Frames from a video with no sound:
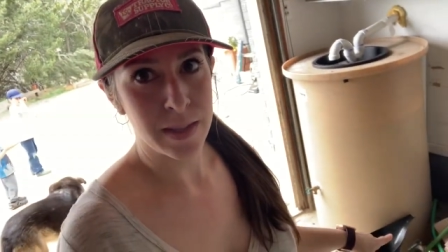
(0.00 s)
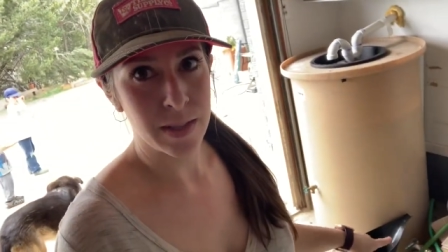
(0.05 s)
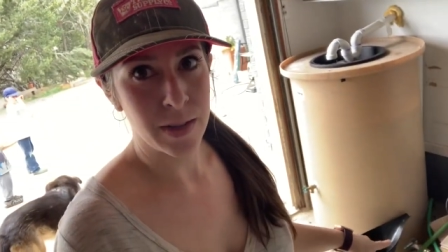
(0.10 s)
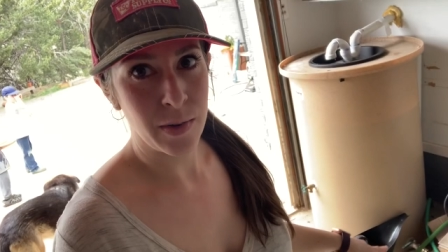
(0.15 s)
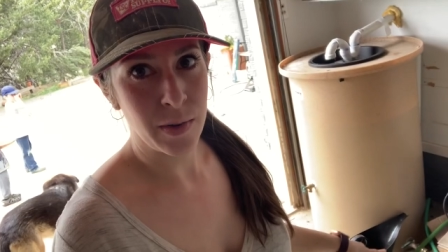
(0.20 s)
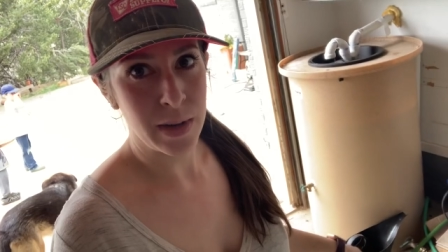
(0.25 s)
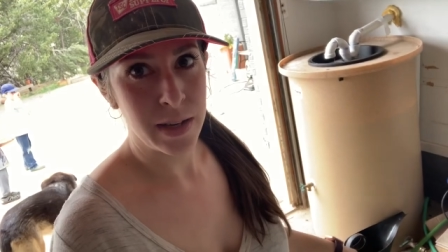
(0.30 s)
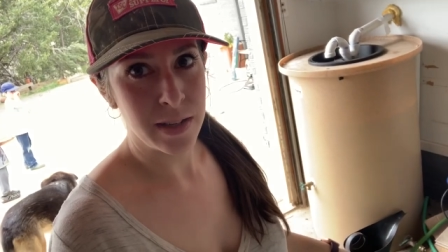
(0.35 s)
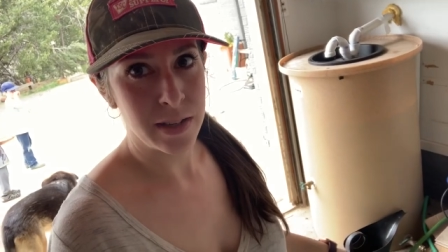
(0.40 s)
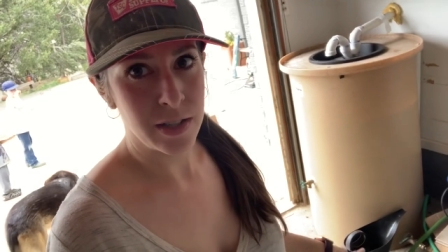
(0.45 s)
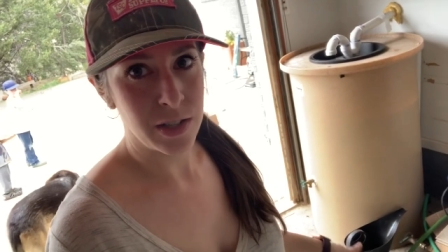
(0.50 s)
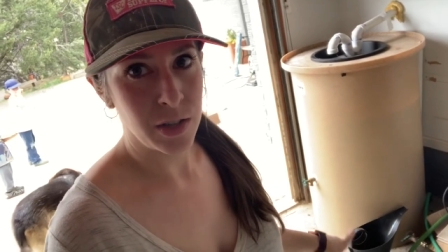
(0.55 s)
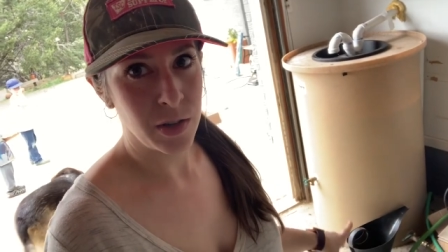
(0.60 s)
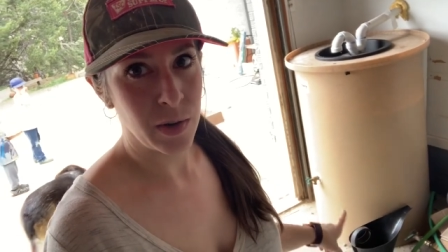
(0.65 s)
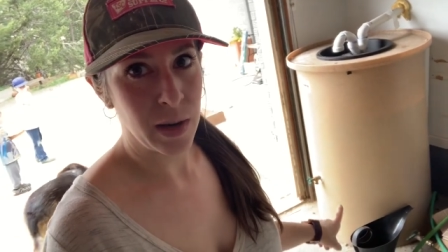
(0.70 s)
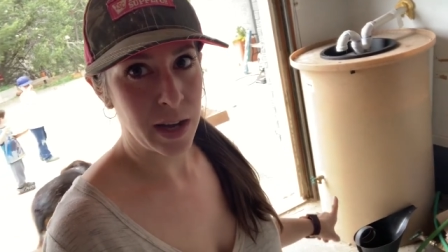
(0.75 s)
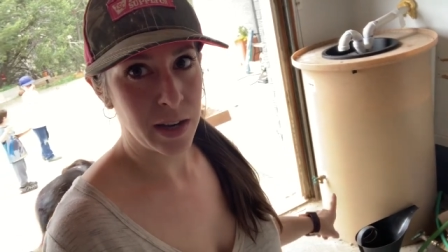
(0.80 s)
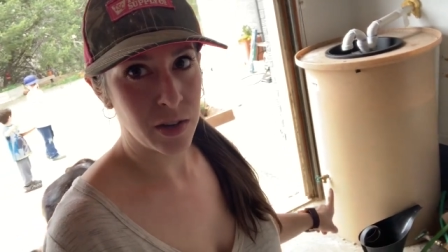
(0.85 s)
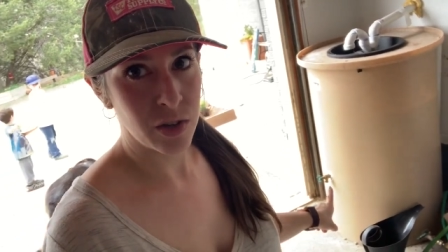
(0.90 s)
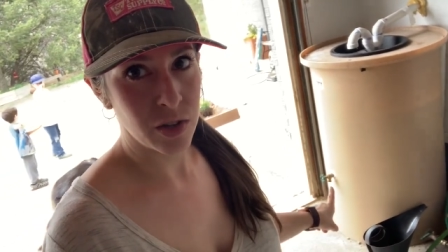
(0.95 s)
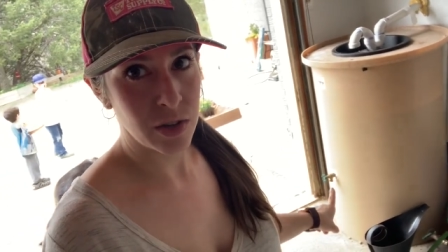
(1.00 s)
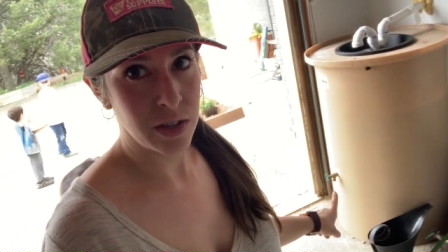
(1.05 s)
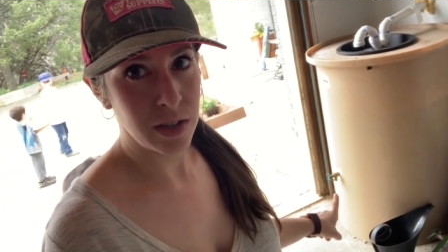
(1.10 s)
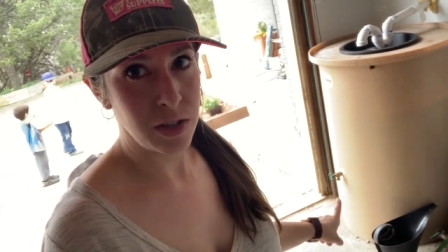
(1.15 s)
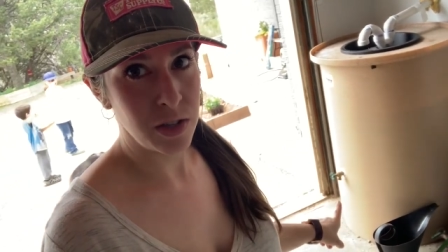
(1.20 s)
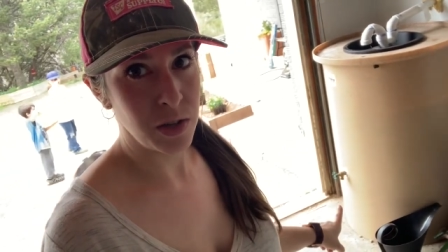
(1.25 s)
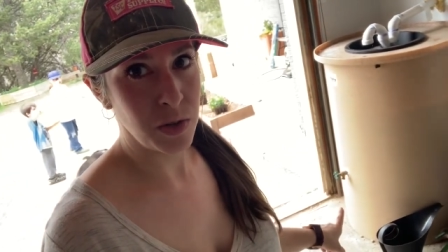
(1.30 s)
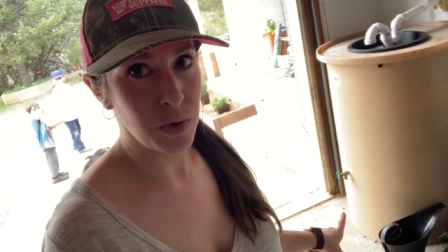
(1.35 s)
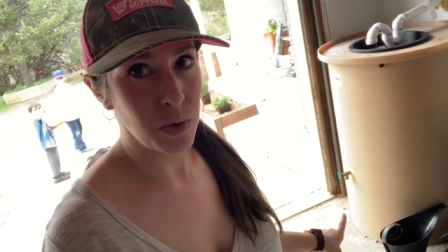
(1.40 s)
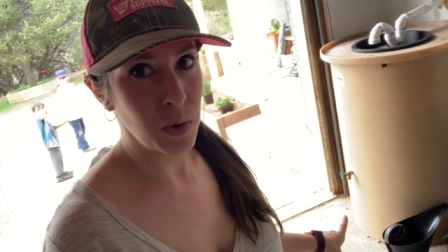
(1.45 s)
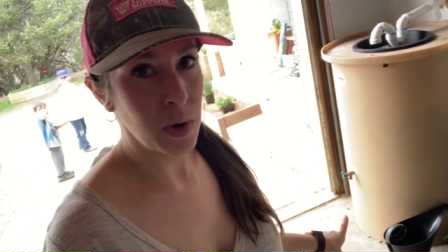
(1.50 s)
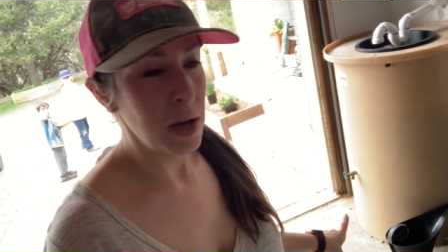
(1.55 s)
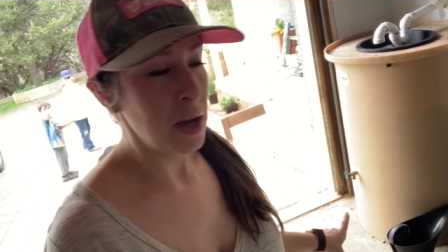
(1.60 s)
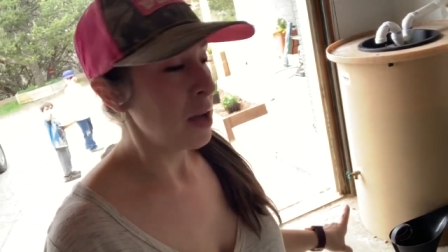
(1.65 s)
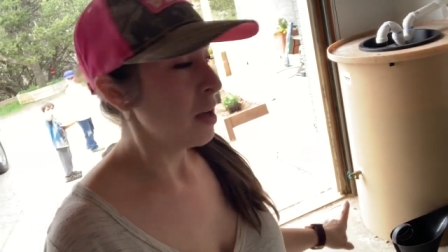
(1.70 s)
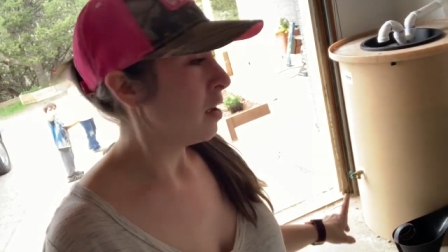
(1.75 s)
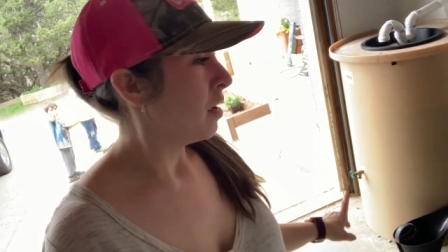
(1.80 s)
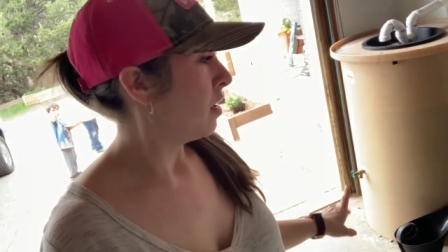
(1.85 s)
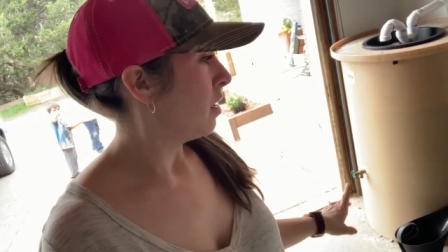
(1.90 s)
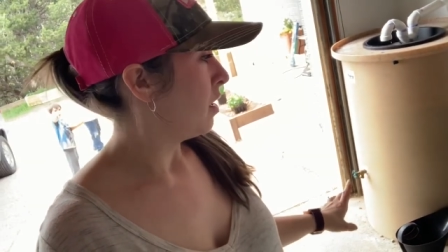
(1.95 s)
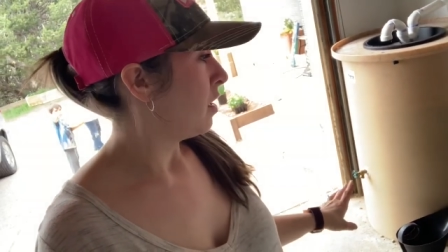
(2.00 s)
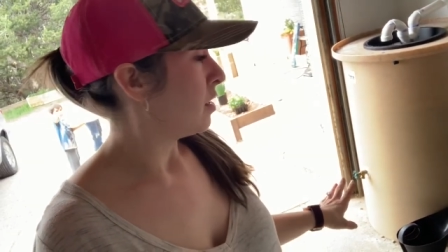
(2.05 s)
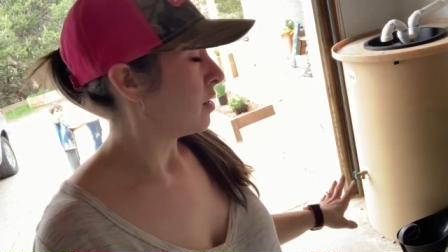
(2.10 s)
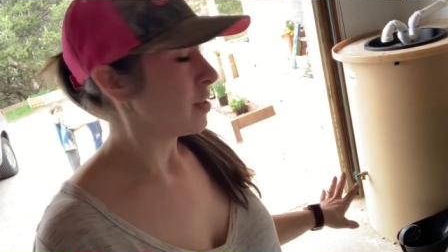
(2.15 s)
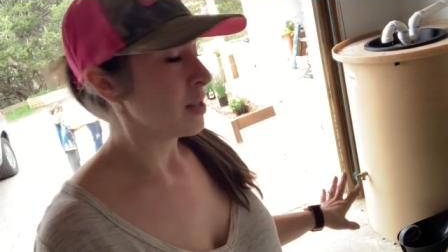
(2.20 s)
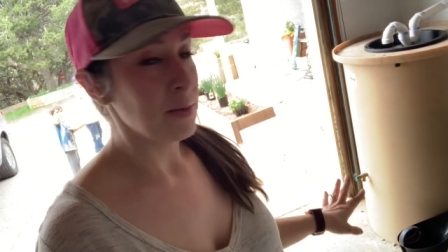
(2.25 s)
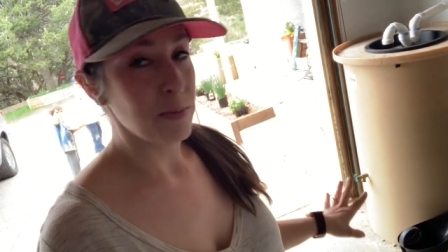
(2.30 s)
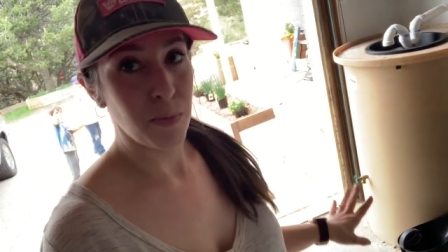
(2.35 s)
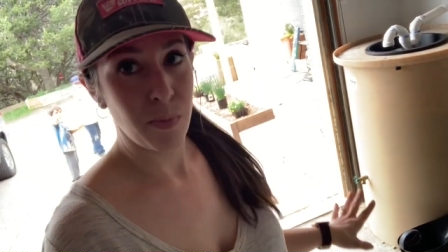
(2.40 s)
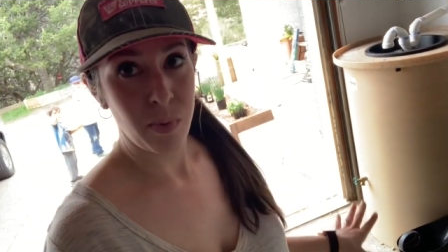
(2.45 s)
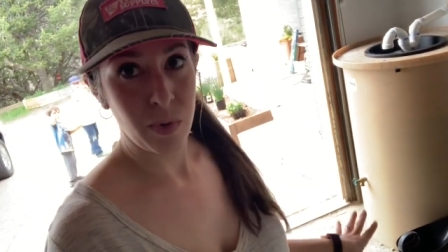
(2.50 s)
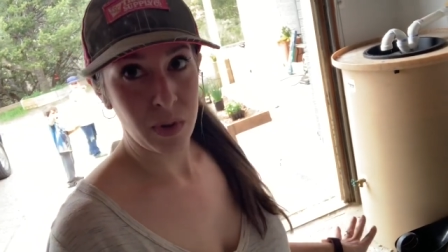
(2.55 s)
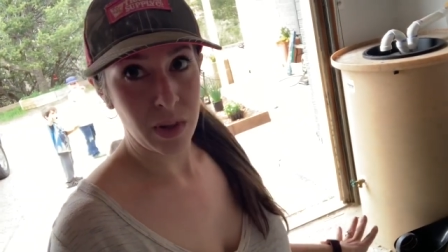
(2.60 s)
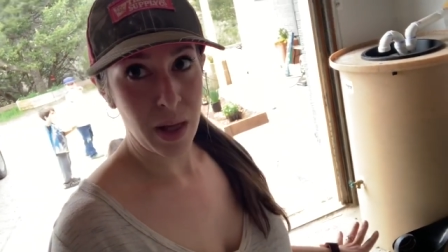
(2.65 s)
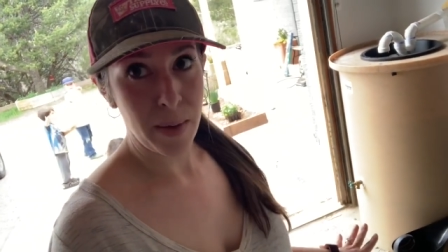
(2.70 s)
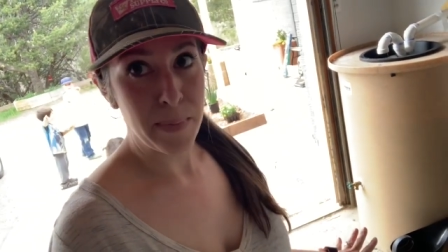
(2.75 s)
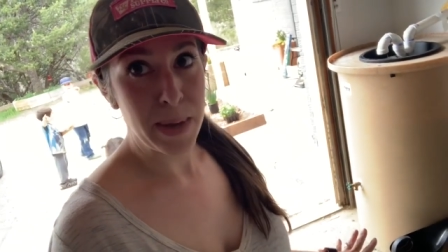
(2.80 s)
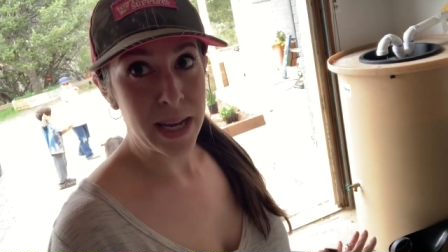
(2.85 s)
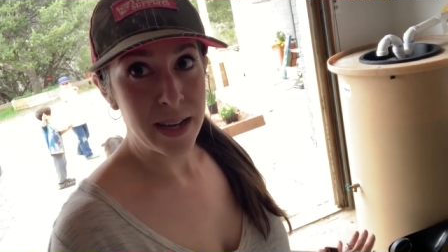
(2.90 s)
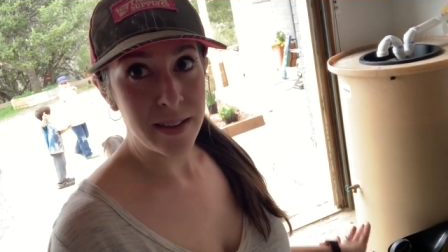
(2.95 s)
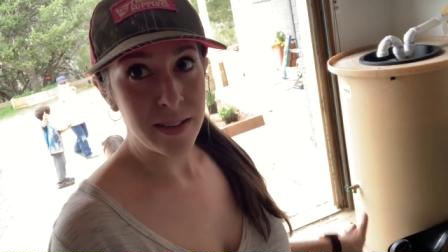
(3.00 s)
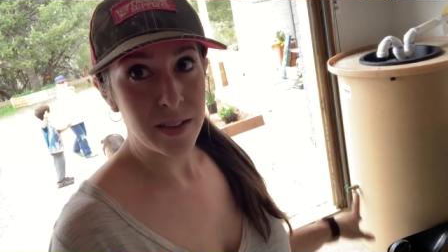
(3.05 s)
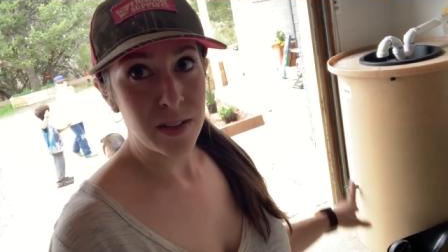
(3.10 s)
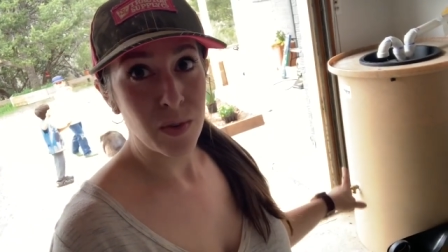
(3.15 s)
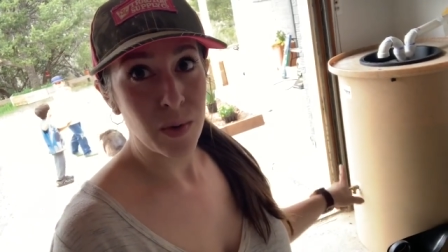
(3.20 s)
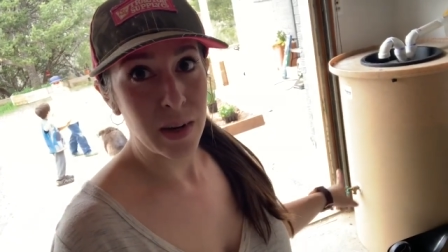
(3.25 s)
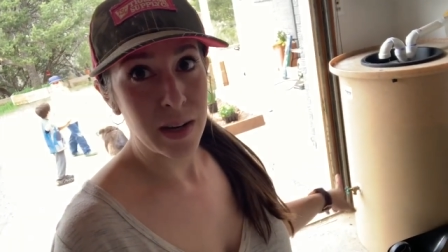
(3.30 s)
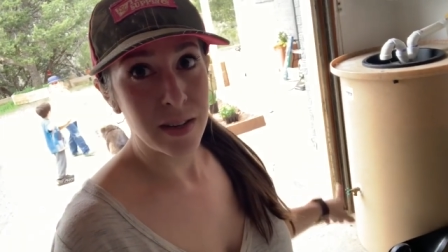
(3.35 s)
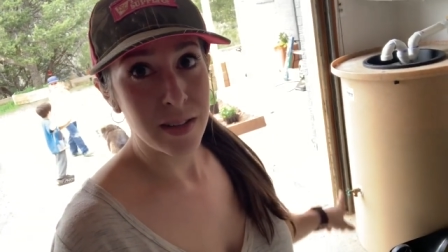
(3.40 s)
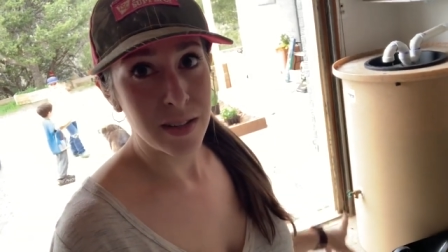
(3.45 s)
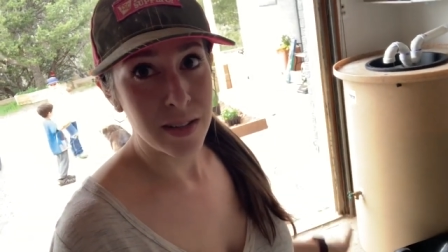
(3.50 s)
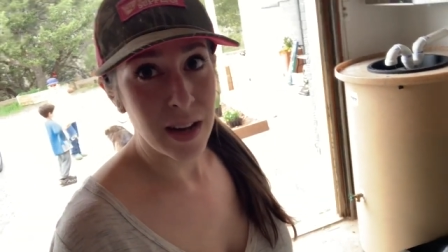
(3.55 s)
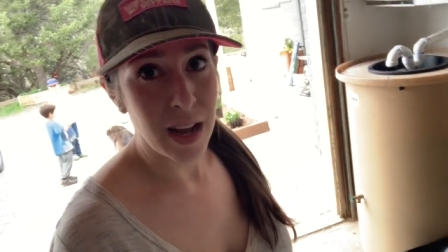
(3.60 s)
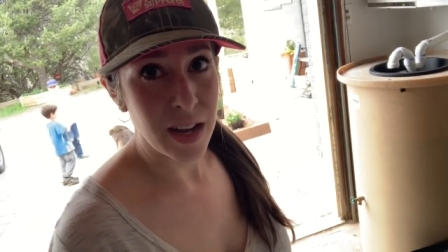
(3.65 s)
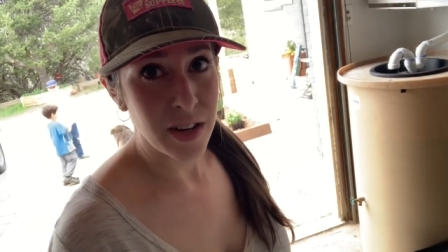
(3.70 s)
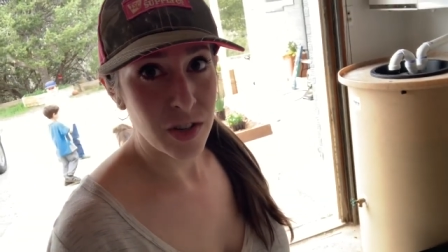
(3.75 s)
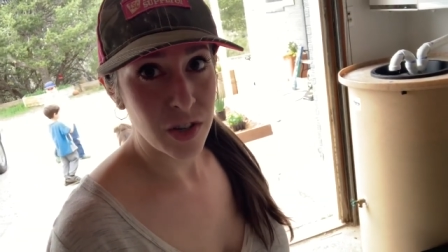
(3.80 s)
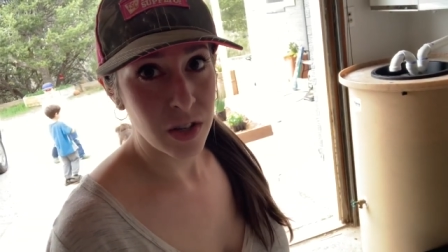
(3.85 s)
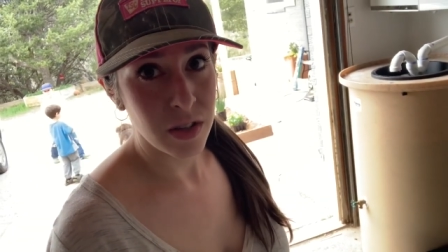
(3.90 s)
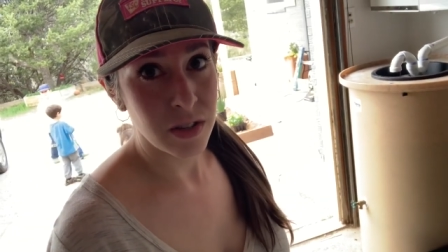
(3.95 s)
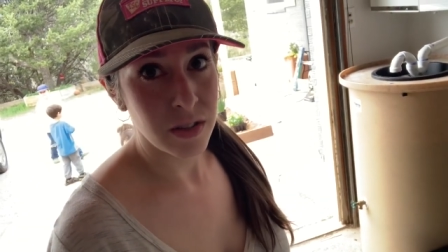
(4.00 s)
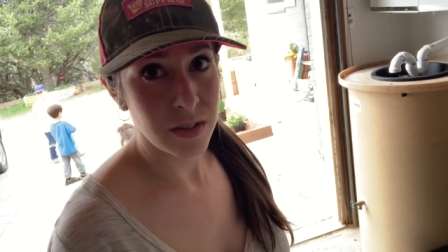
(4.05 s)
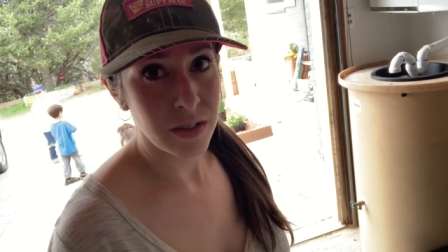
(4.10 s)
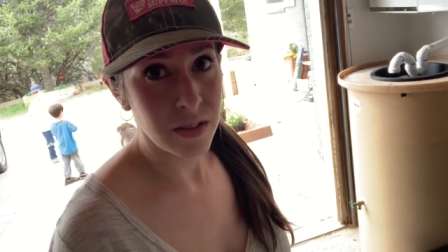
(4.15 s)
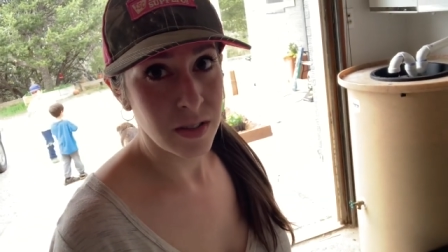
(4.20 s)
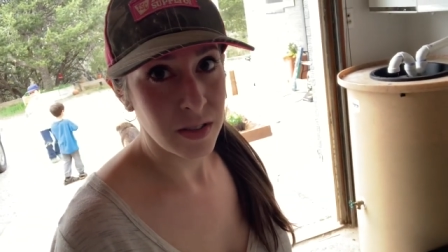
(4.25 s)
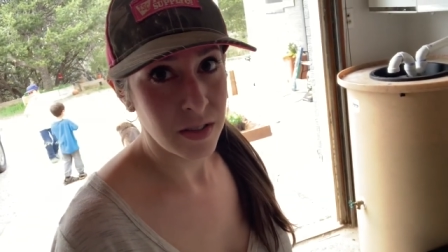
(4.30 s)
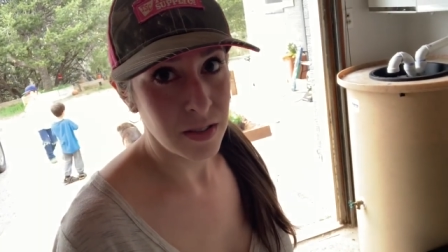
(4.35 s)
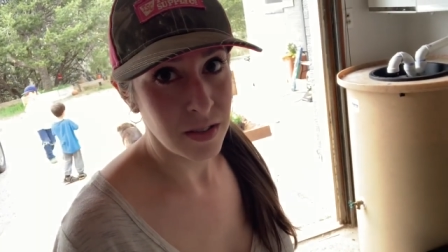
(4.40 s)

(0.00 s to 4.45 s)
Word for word: going to actually do some plumbing to where it's not just